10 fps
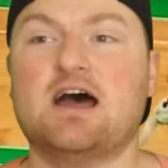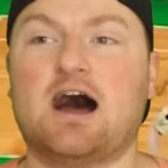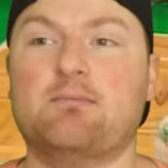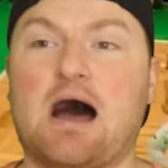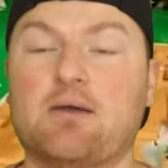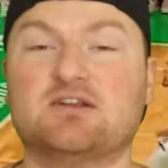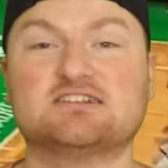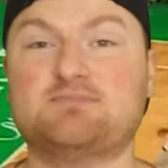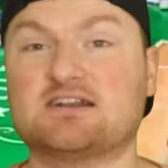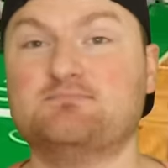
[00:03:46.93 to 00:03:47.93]
I would
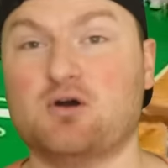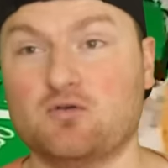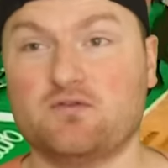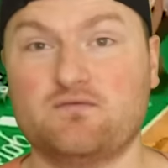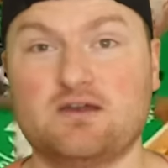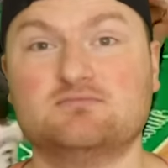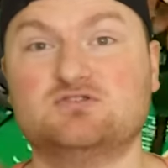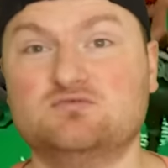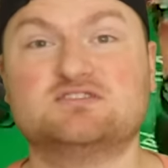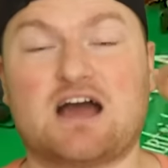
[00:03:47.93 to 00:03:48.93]
expect both of them
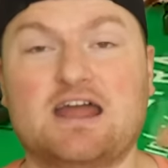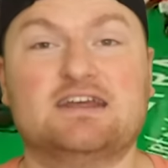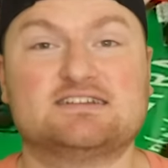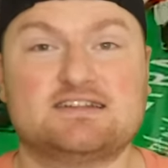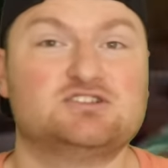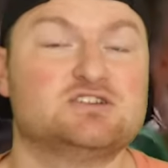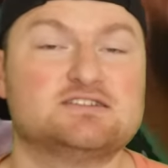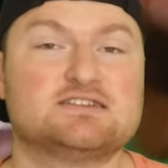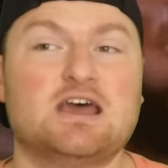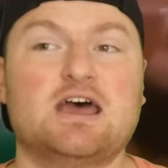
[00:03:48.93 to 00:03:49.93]
to sign
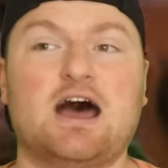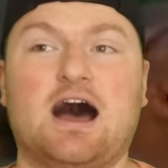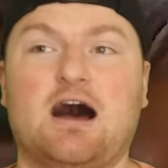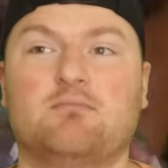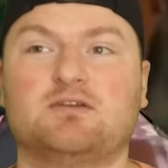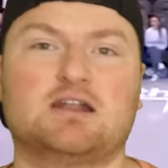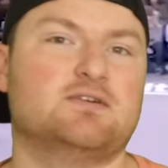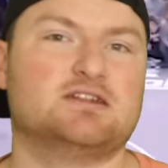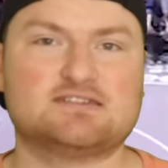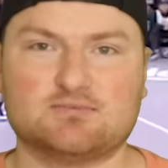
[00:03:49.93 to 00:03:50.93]
extensions kind of
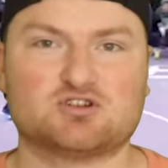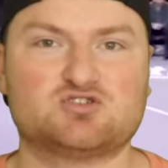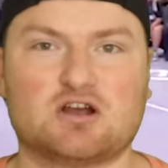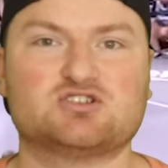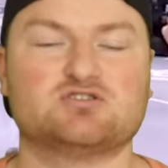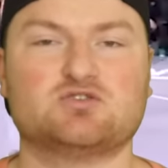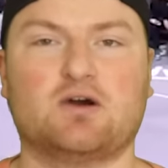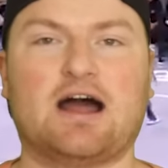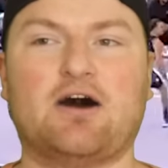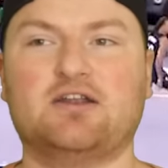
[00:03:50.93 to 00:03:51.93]
in a similar structure to
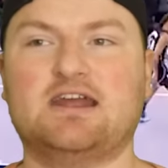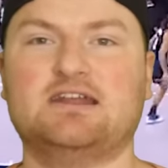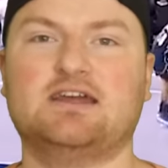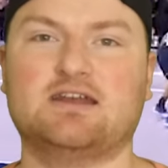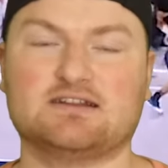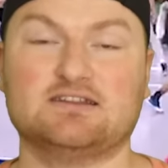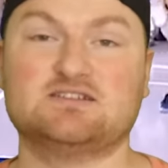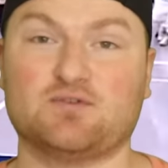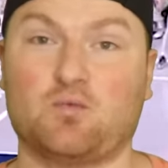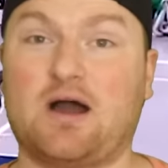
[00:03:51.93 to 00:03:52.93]
what Holiday did, at
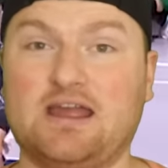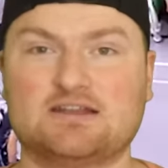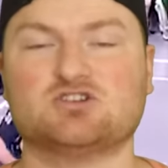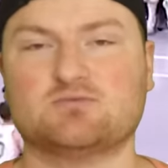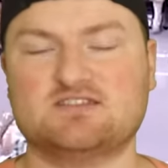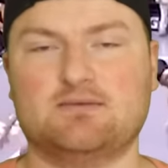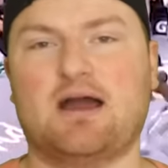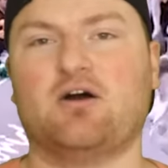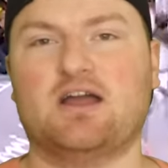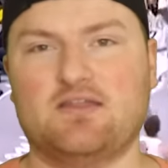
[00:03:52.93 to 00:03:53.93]
least for White in terms of the amount.